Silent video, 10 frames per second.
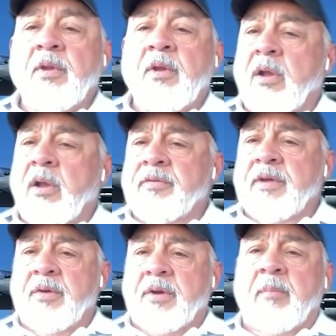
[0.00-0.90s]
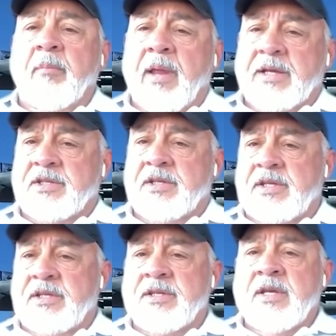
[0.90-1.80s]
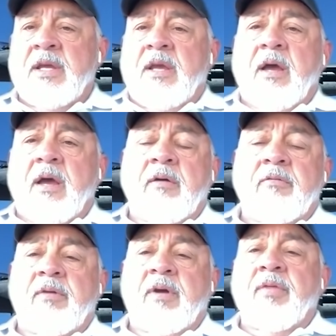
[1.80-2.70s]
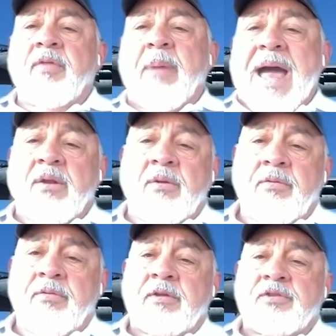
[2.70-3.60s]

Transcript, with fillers: all of the other complexities of, of the battle.